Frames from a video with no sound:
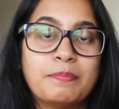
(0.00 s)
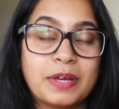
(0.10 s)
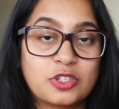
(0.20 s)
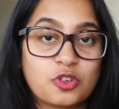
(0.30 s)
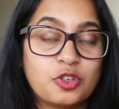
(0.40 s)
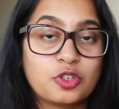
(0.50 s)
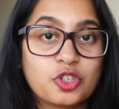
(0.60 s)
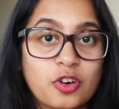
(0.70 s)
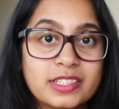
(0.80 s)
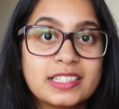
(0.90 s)
based on your
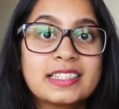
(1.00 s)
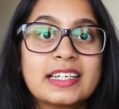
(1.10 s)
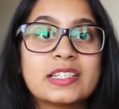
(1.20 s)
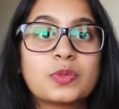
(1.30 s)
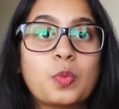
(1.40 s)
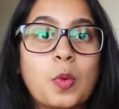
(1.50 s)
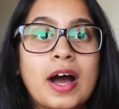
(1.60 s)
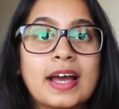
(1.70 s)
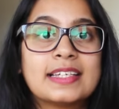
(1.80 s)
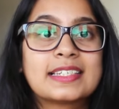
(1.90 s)
choices is
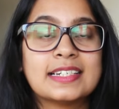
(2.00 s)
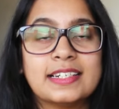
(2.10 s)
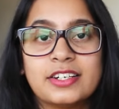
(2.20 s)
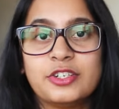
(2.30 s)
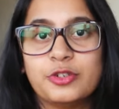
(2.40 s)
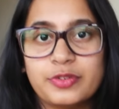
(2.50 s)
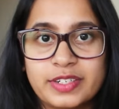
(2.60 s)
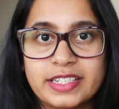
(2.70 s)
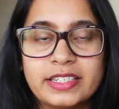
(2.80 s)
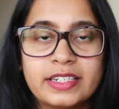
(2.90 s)
why certain
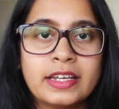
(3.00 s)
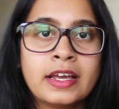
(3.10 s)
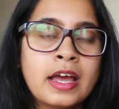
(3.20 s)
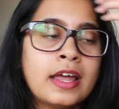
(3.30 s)
university?